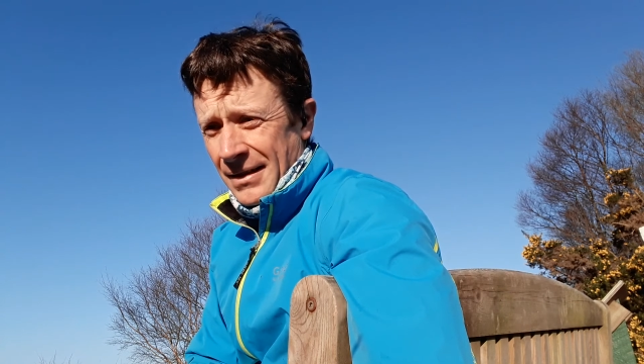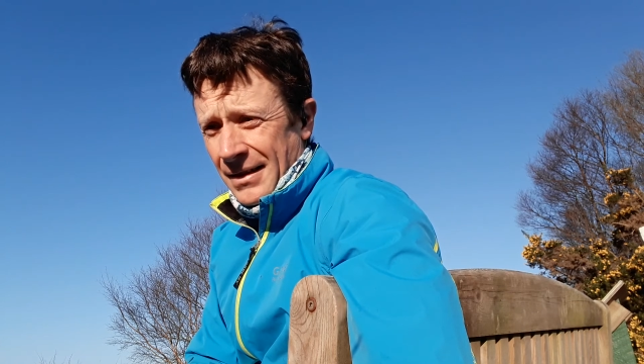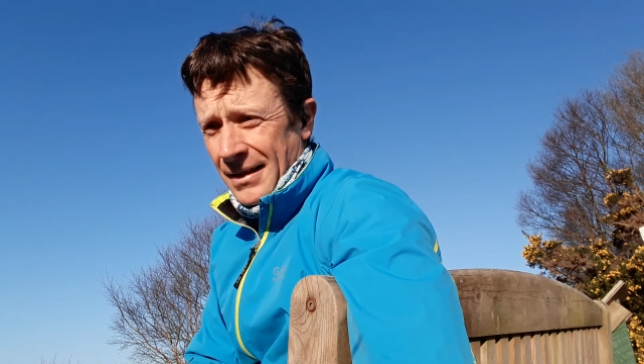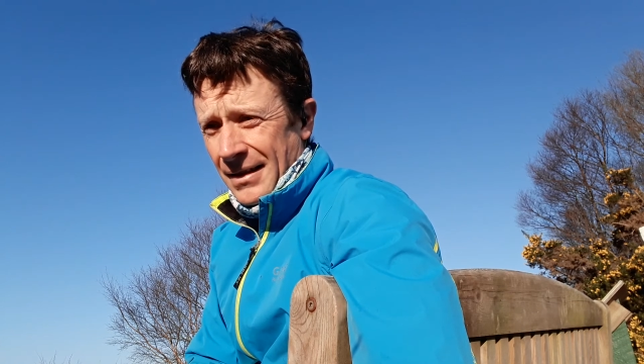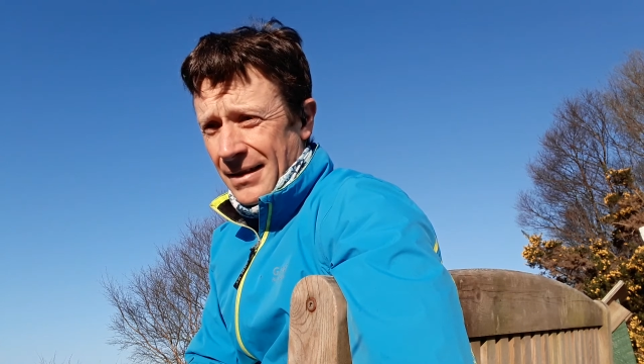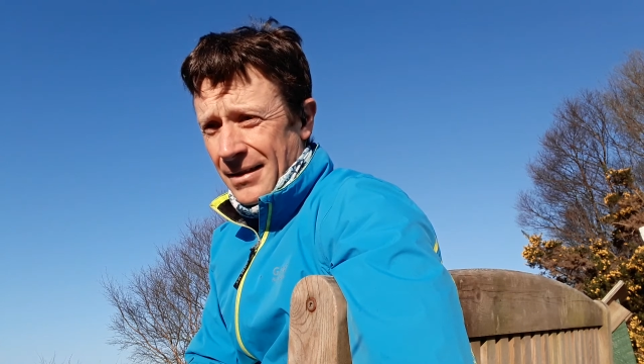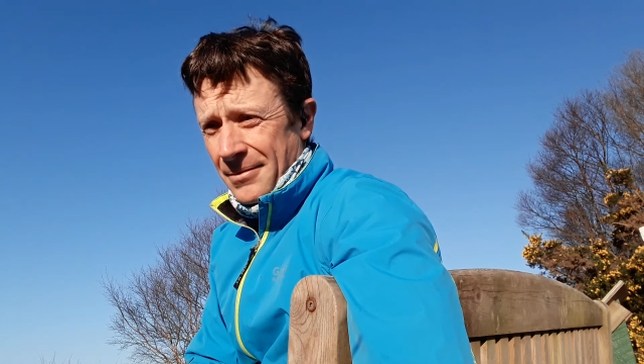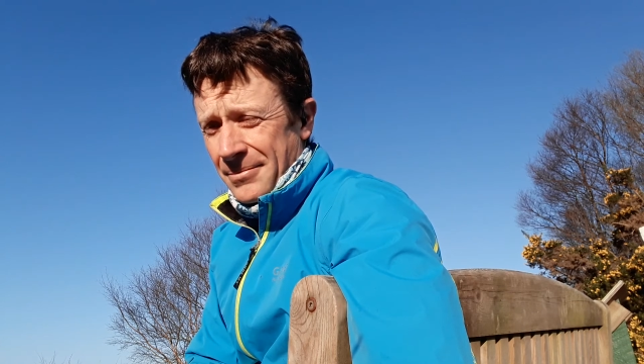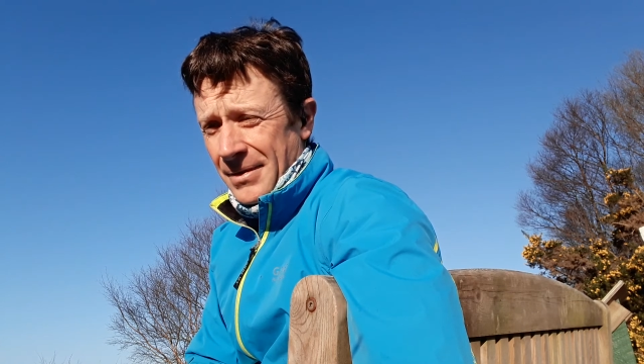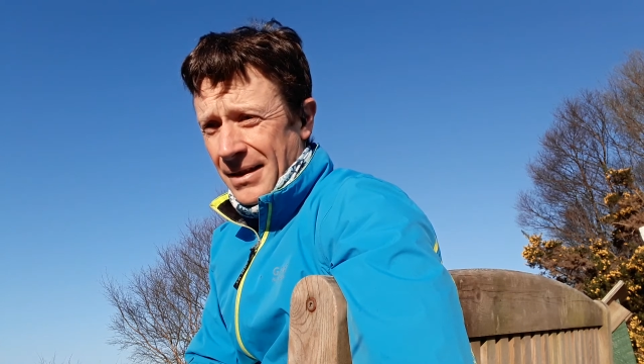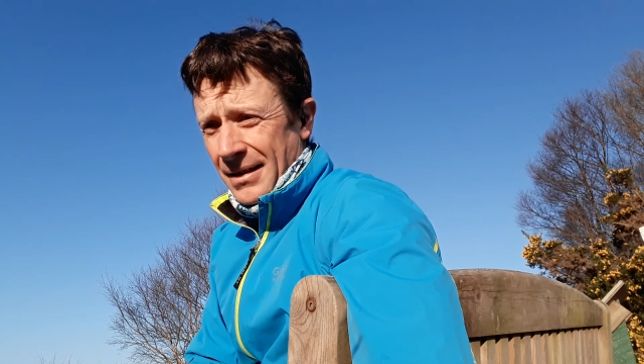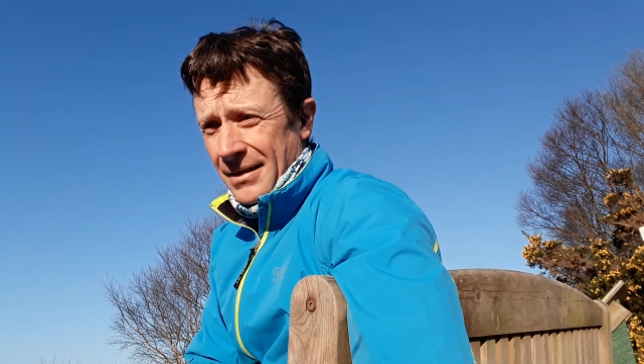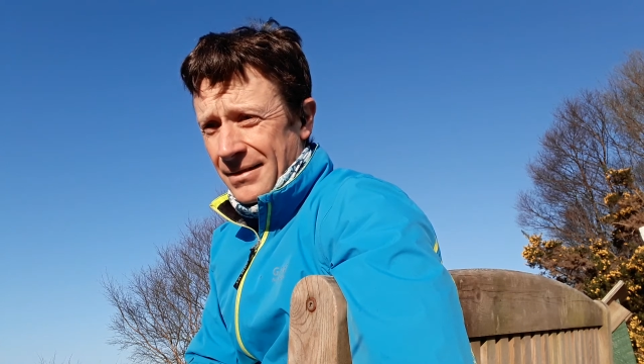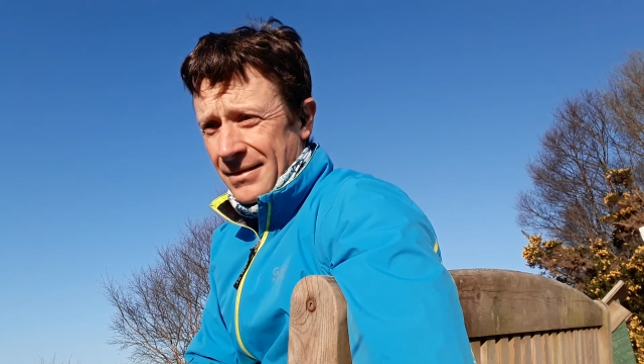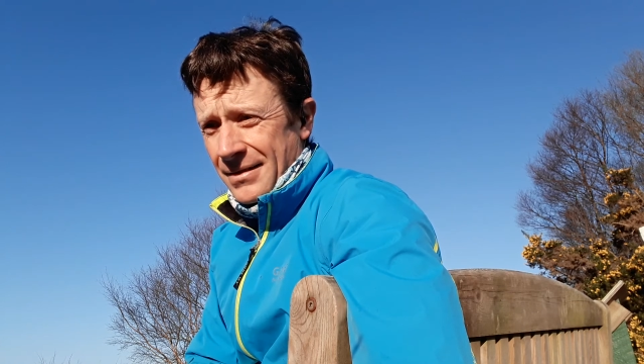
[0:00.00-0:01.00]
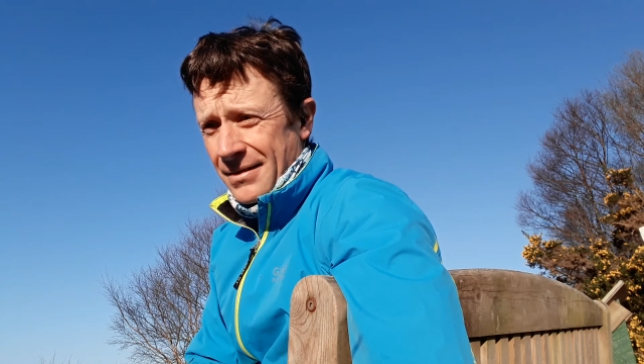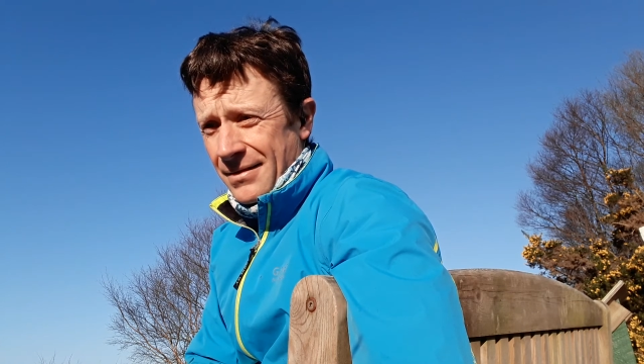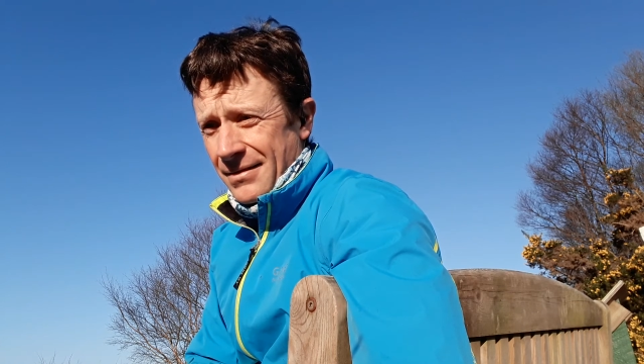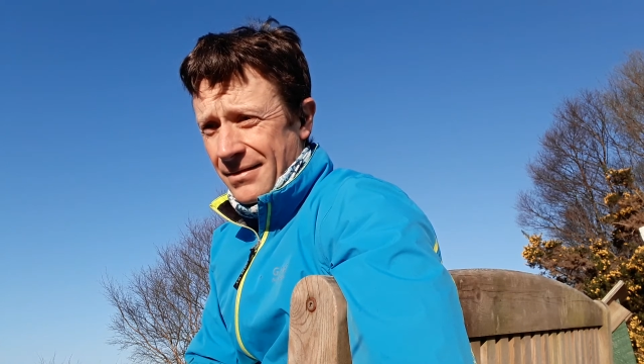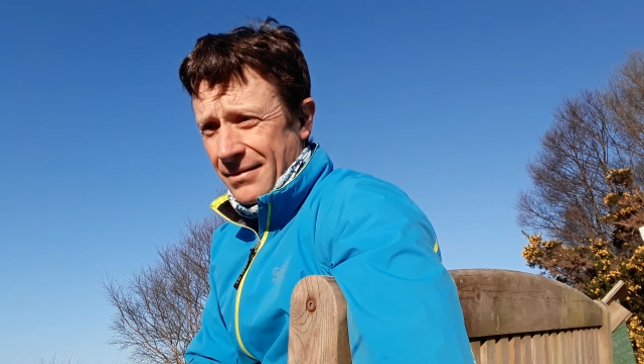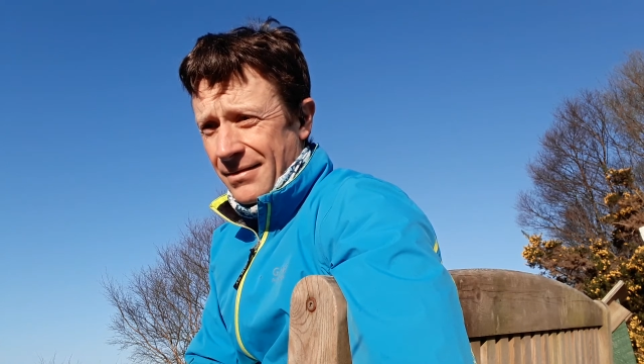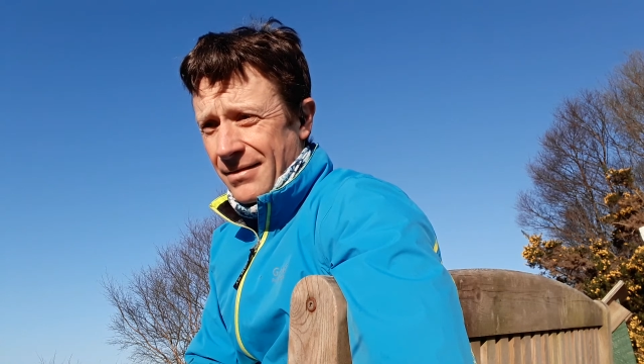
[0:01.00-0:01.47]
and
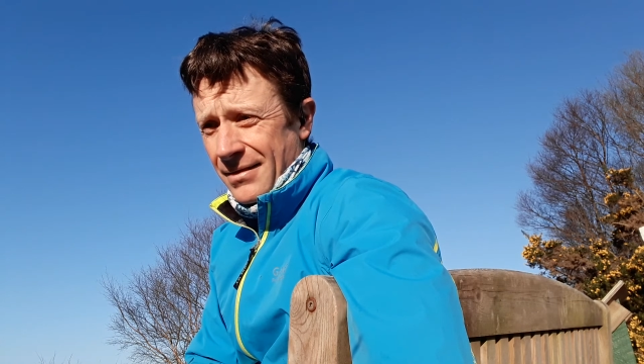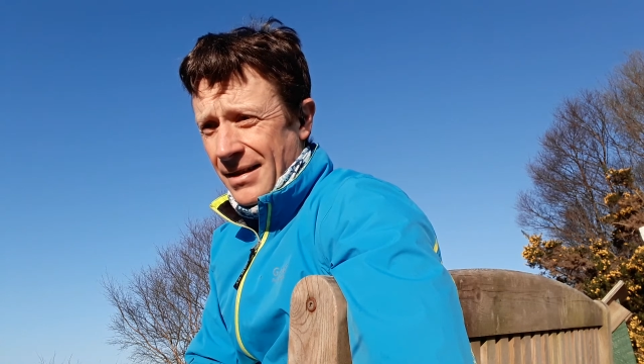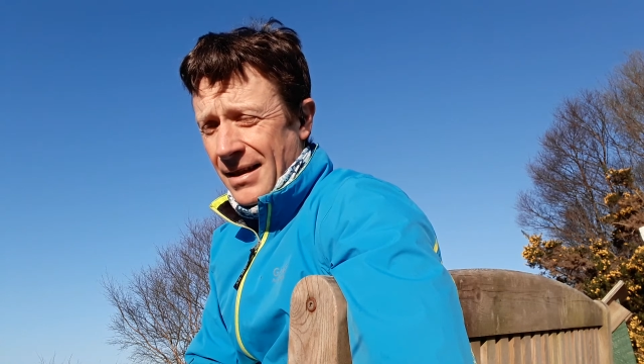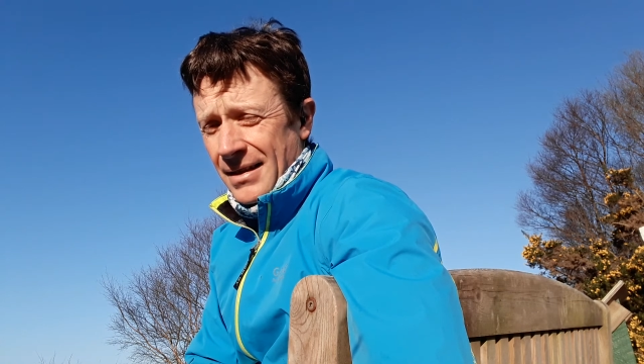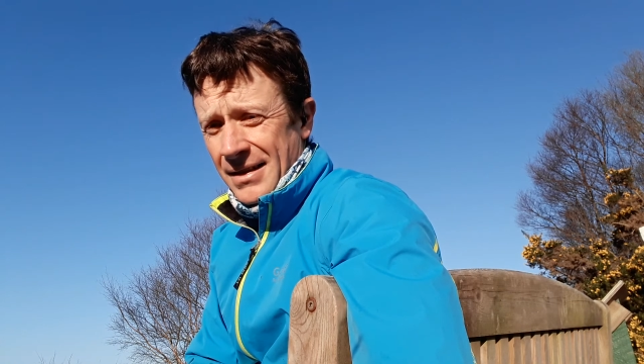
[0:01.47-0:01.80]
that